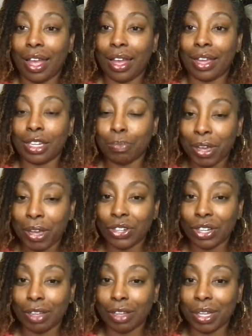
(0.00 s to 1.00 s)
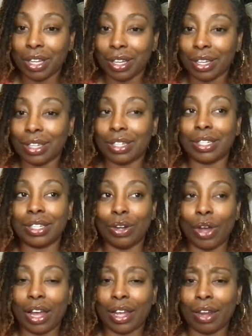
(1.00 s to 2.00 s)
especially because
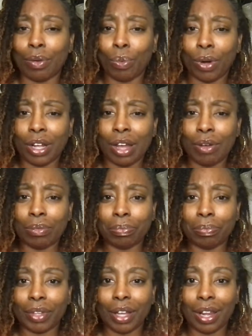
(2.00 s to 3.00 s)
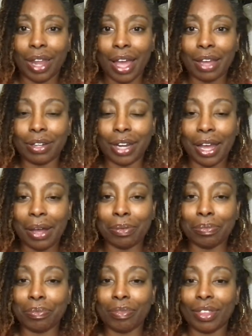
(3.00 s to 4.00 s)
I kind of work out a lot
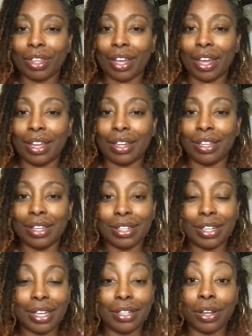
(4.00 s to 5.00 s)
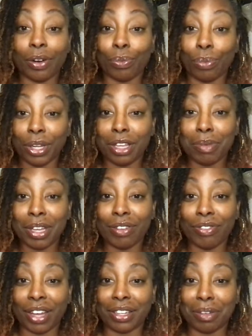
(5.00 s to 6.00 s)
now, and these needs are really being
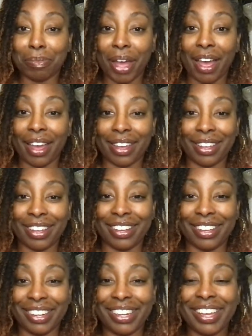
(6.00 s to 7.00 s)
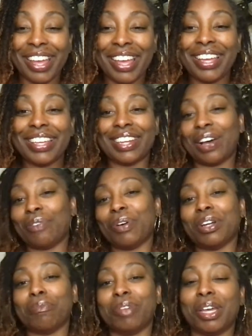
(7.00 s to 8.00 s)
affected by it. So I
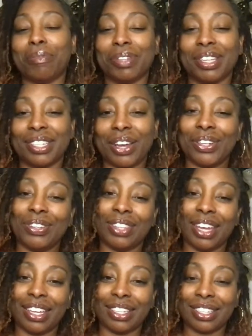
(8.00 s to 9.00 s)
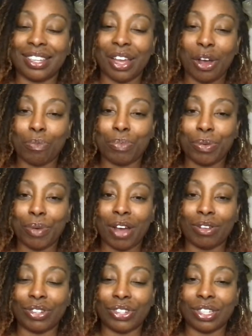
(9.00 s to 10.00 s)
want to be able to tell you things to help you
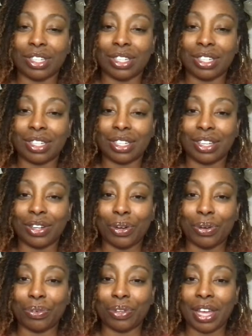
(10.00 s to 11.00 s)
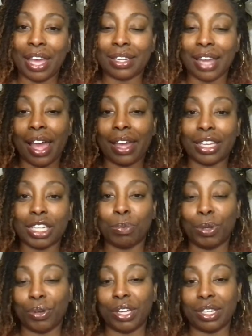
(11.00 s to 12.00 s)
out, just as I
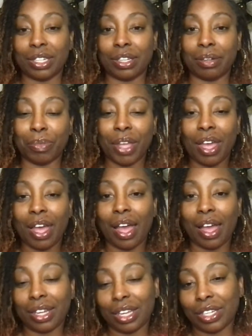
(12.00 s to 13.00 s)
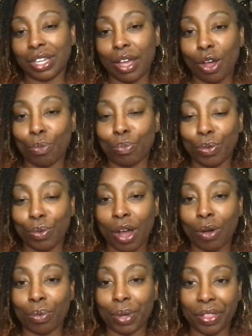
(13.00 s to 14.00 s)
experience them, I get to help you
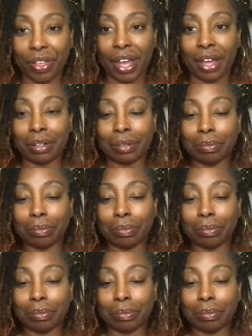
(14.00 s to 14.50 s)
out with that.